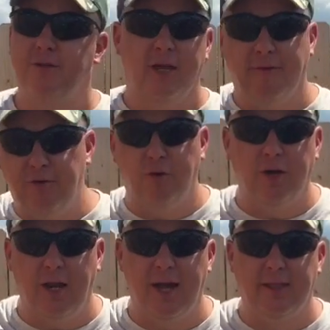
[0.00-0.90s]
you're sick of doing
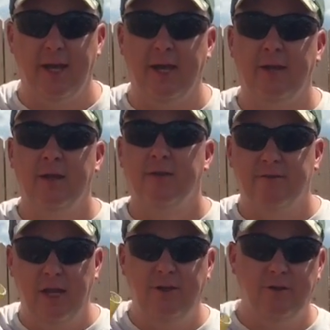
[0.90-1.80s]
it like that,
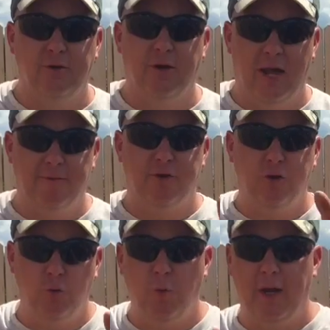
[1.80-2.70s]
stay tuned. I have a
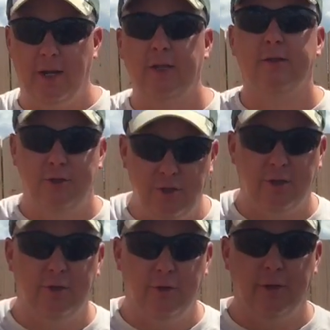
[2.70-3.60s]
new way that you can do